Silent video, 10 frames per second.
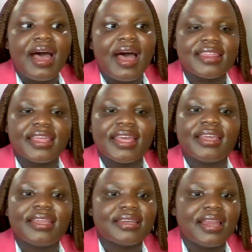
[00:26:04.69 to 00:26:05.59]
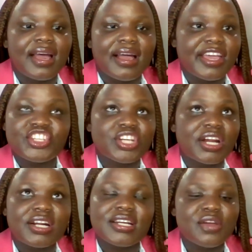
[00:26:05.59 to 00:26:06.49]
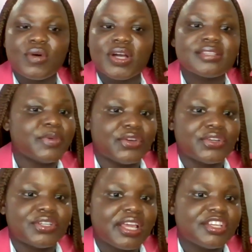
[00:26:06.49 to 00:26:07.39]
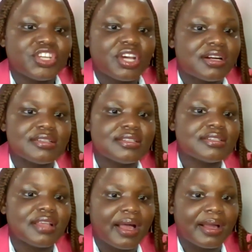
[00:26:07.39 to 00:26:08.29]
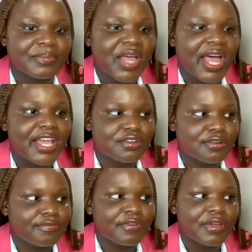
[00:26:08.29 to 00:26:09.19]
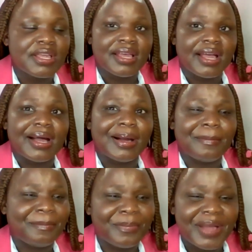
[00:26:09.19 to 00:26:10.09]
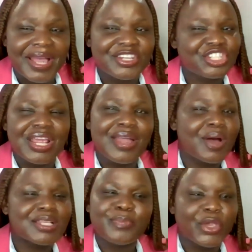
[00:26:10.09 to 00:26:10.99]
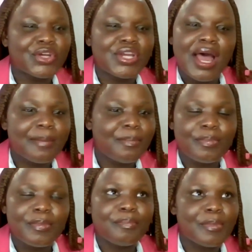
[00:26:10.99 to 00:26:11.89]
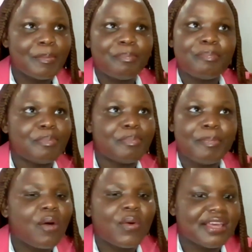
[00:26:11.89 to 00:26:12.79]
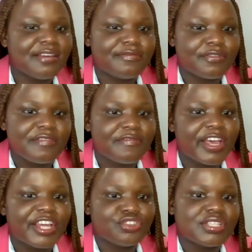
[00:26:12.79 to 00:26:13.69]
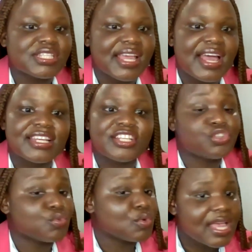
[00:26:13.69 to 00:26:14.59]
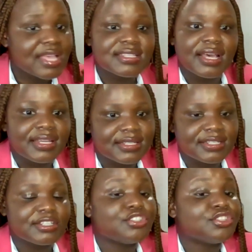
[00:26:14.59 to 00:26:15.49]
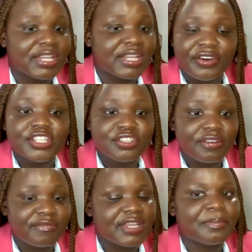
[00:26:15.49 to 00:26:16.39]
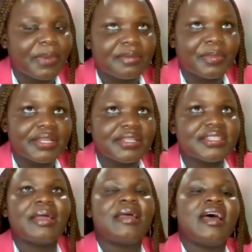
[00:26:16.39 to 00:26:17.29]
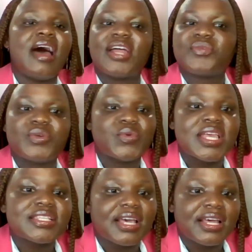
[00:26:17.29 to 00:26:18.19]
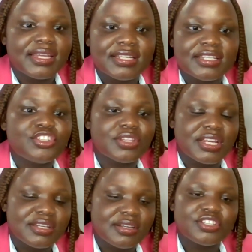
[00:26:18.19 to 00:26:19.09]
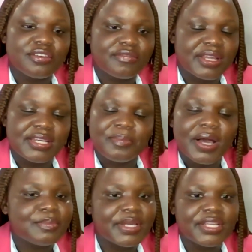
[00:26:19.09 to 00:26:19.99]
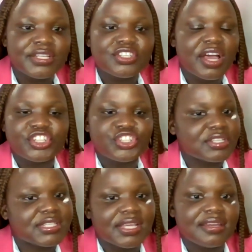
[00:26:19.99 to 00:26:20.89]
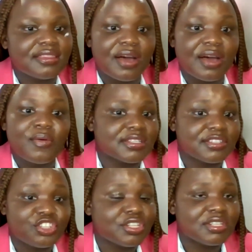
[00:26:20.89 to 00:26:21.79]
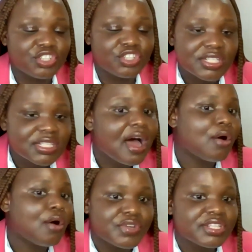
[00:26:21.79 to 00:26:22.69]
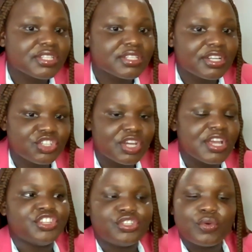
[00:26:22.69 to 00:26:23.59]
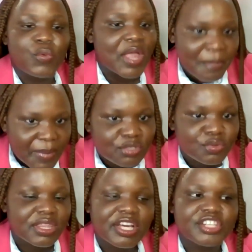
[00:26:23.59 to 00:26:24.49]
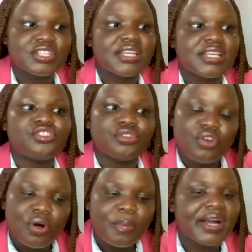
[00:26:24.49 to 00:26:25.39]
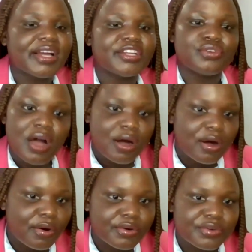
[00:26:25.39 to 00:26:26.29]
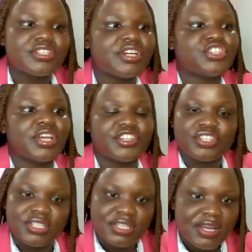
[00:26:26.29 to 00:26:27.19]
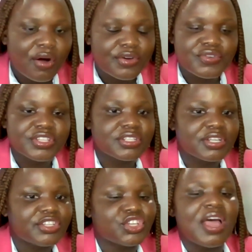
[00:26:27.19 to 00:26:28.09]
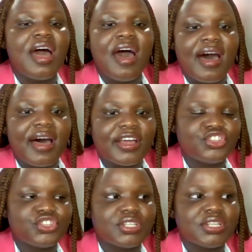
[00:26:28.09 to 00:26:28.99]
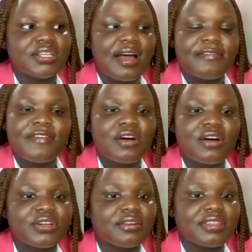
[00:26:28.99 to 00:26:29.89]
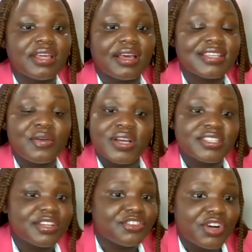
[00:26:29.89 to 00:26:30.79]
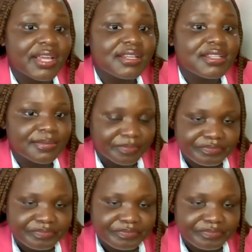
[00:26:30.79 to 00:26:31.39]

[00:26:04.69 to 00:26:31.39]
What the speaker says: And then HR, it was beyond HR's kind of, it was beyond her power level, if I should say, and she escalated it to the director of the department. And when we escalated it to the director of the department, she said that was it. She did her own research. We met with her. She said she would go back and do her own research, and she did her own research, and she found out that it wasn't right.